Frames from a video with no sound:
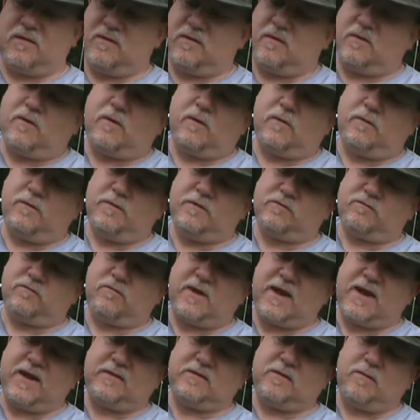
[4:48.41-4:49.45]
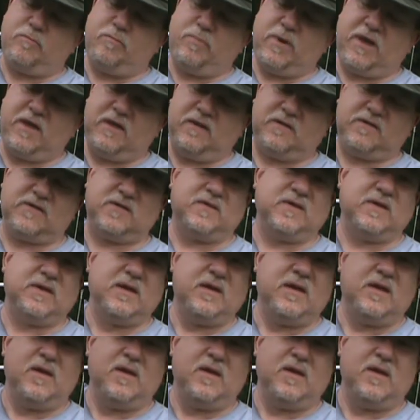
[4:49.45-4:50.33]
the hole is right at the base